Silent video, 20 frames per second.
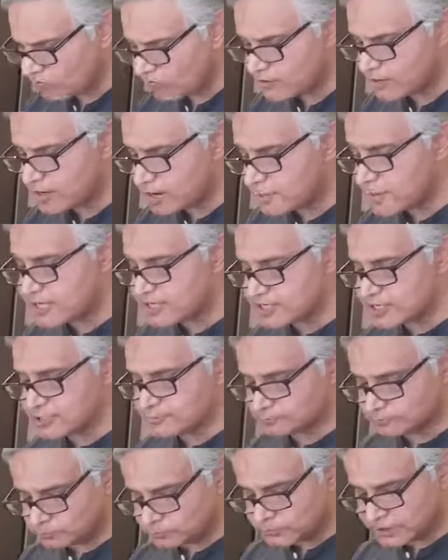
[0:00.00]

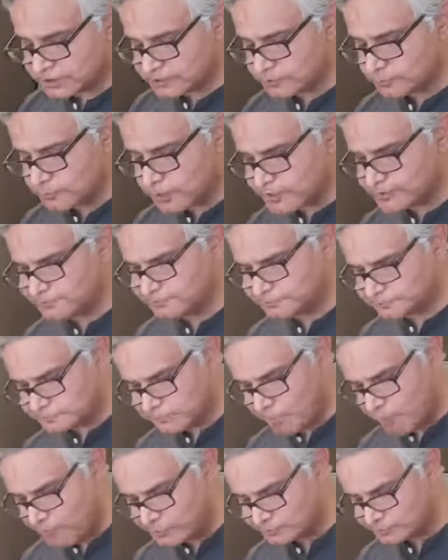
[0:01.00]
Amazing is the word.
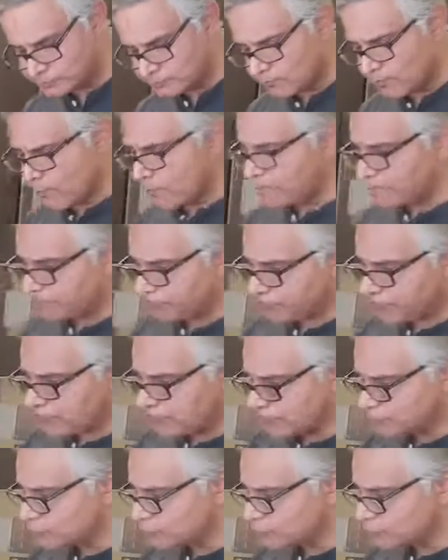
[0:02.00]
Of